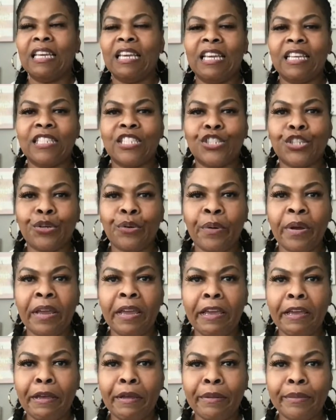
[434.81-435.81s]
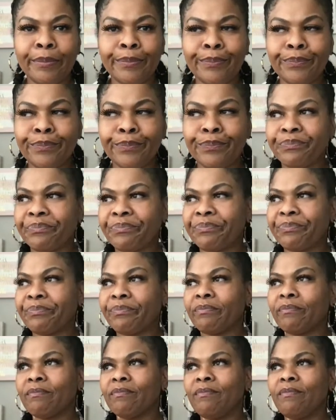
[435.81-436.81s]
Instagram,
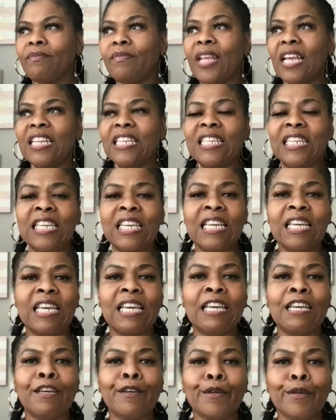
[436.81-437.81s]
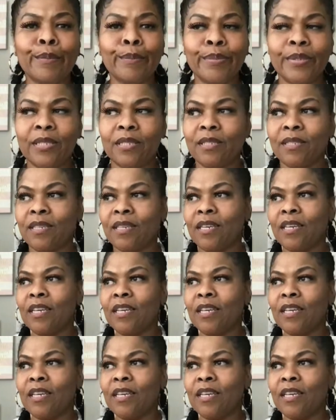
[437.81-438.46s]
DMs,